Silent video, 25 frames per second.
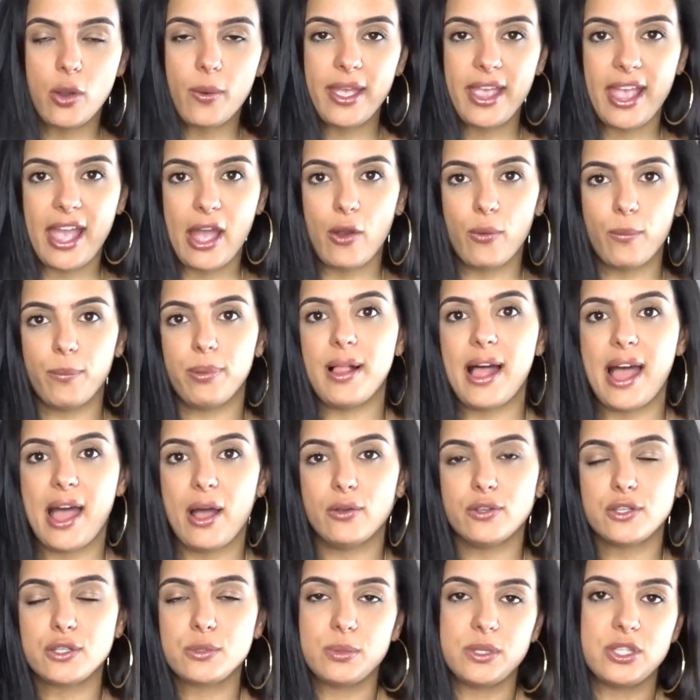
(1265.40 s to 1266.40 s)
going out
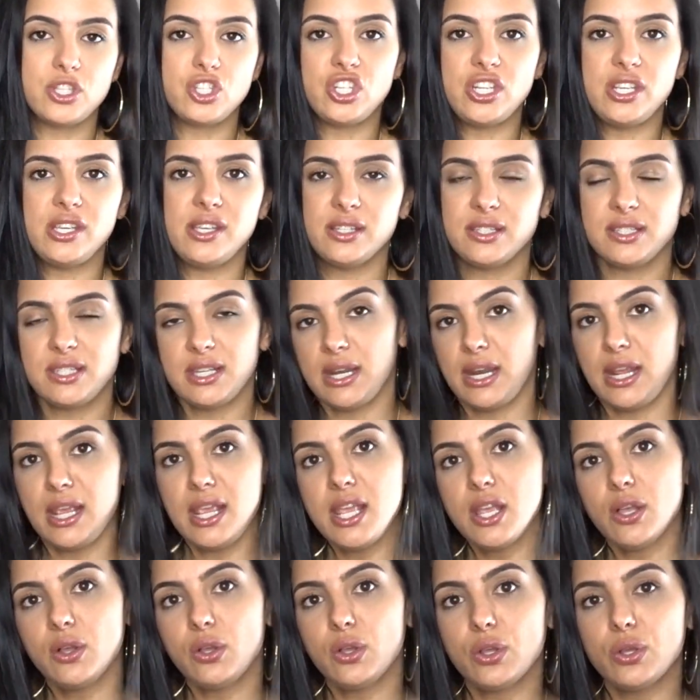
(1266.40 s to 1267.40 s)
blouse with jeans and
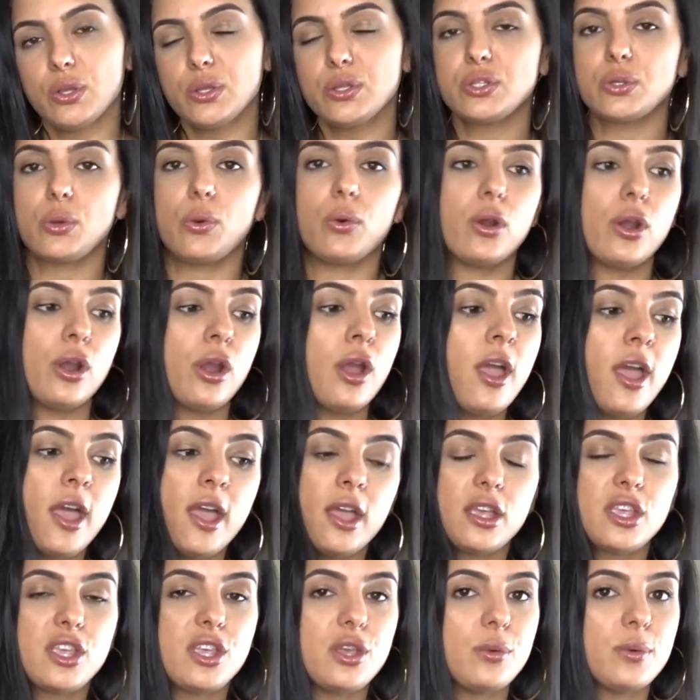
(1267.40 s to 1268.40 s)
heels, or
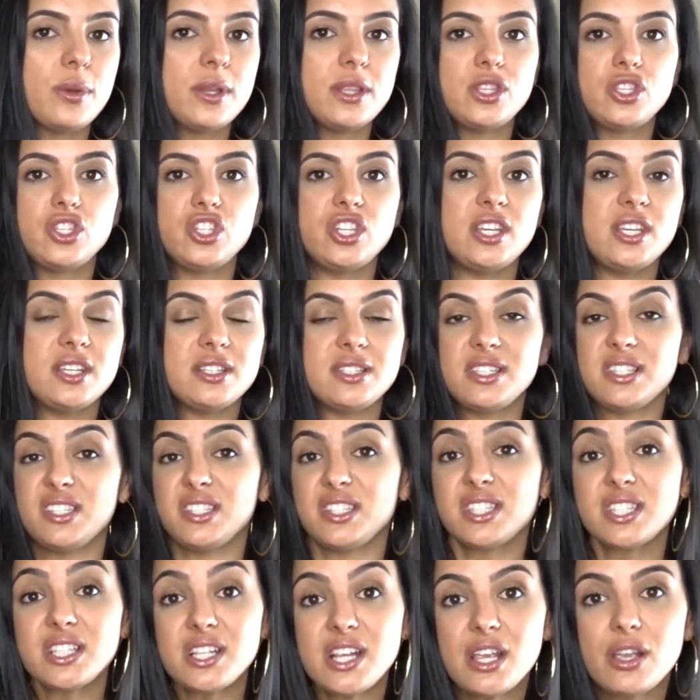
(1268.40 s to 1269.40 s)
cute with jeans
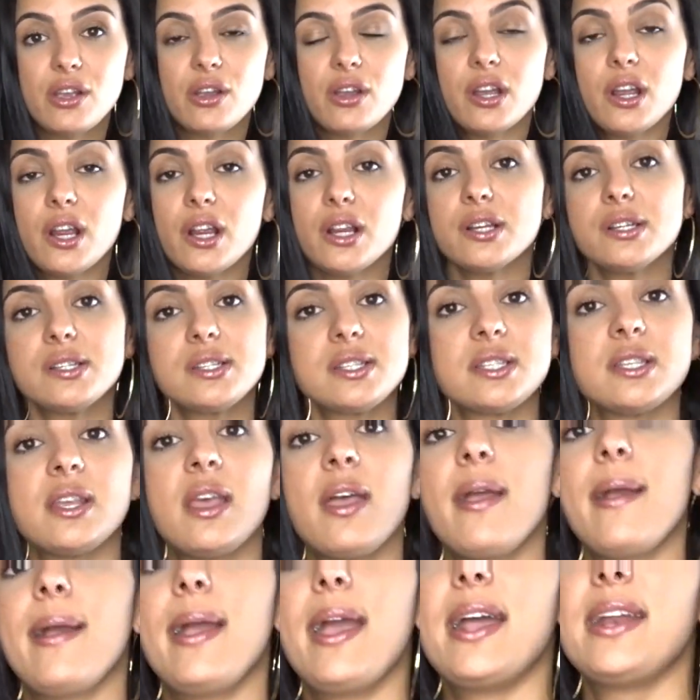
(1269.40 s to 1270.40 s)
and sneakers.
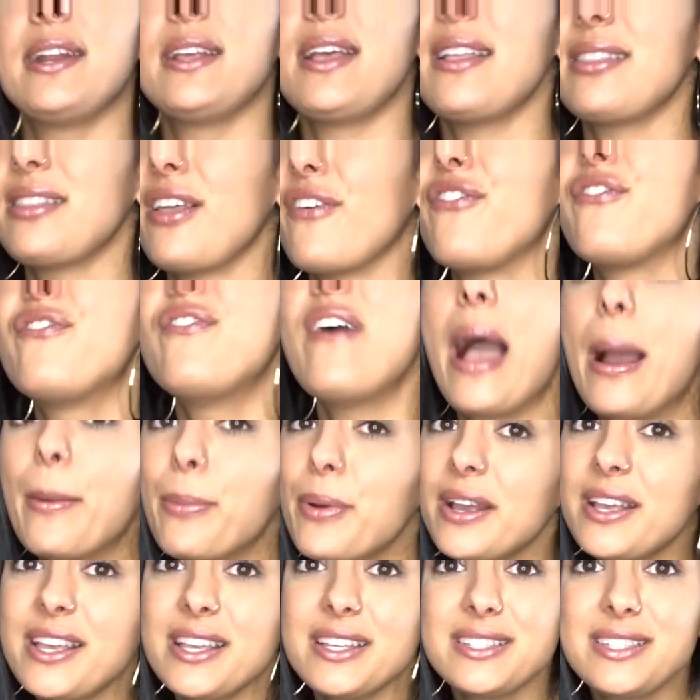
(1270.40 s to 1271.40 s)
And it, the
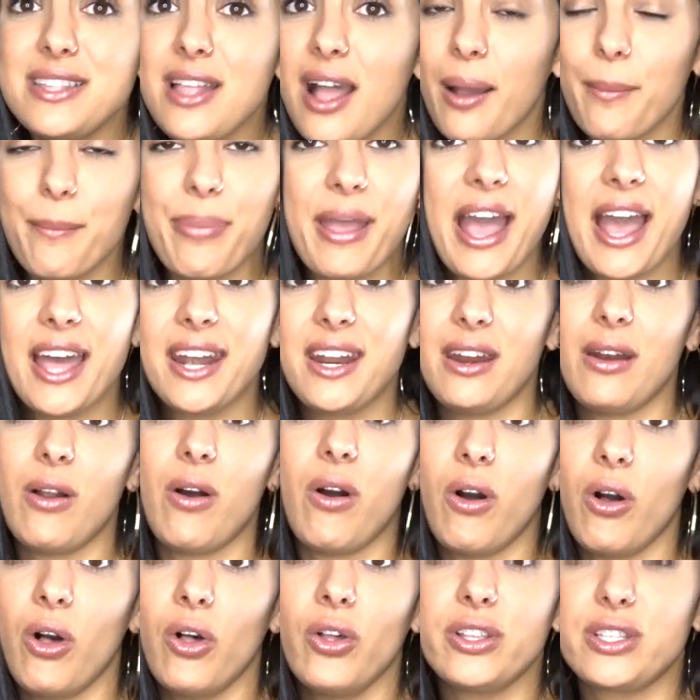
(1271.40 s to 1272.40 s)
fabric is not bad at
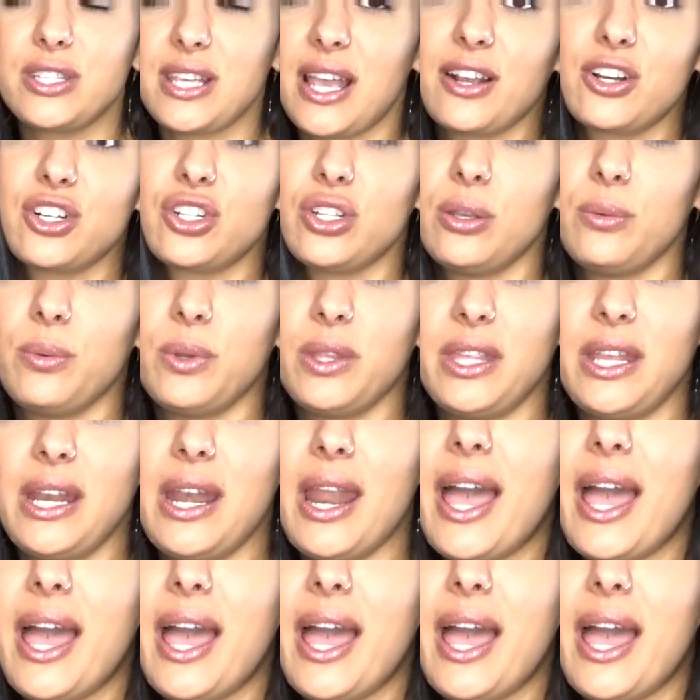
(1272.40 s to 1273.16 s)
all. It's actually really